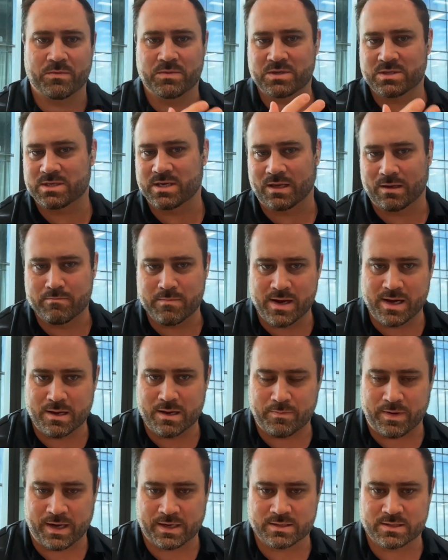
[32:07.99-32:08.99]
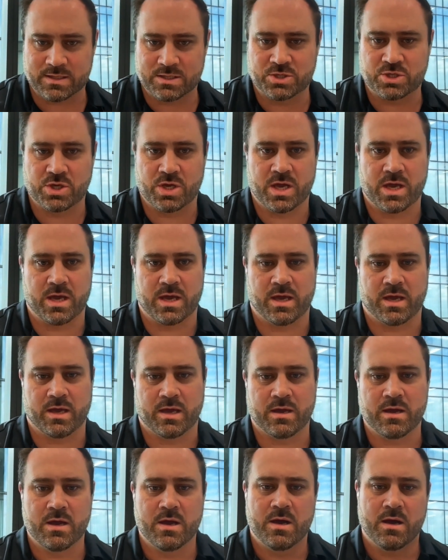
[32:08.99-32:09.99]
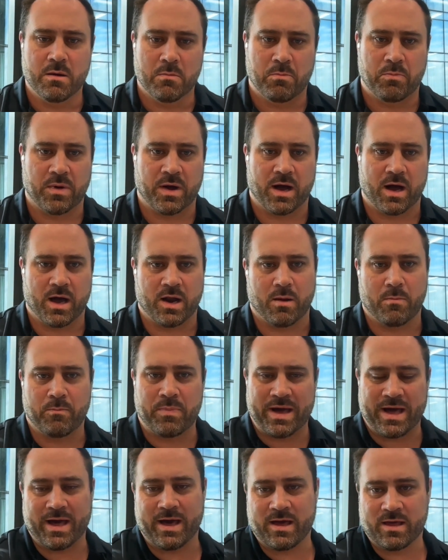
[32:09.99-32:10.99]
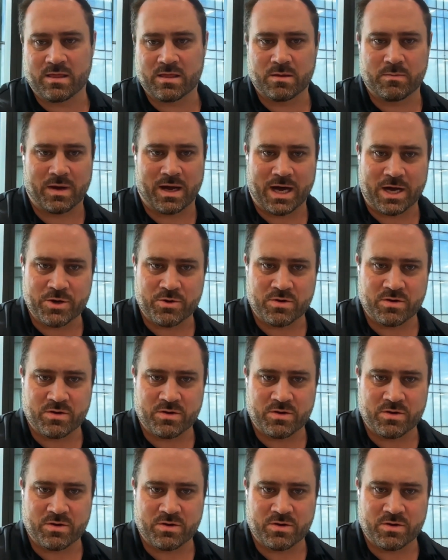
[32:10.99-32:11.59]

I want them to sell $1 million this year, but I'm paying them